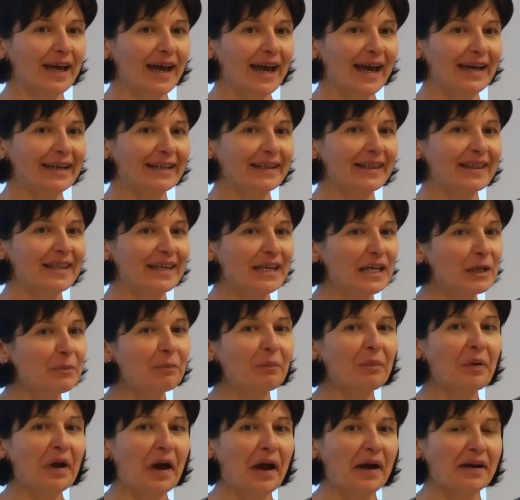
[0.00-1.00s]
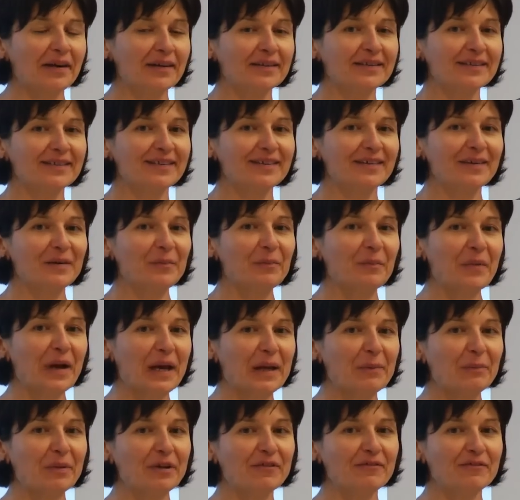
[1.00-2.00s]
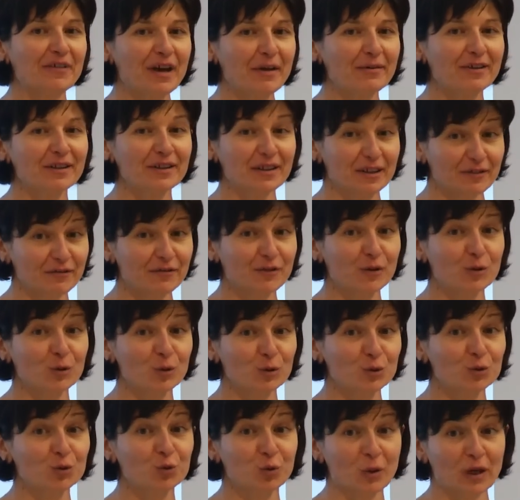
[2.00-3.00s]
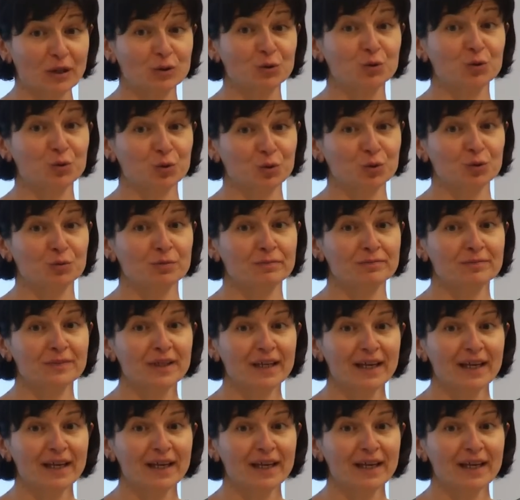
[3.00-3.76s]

and the impact may be very difficult to undo.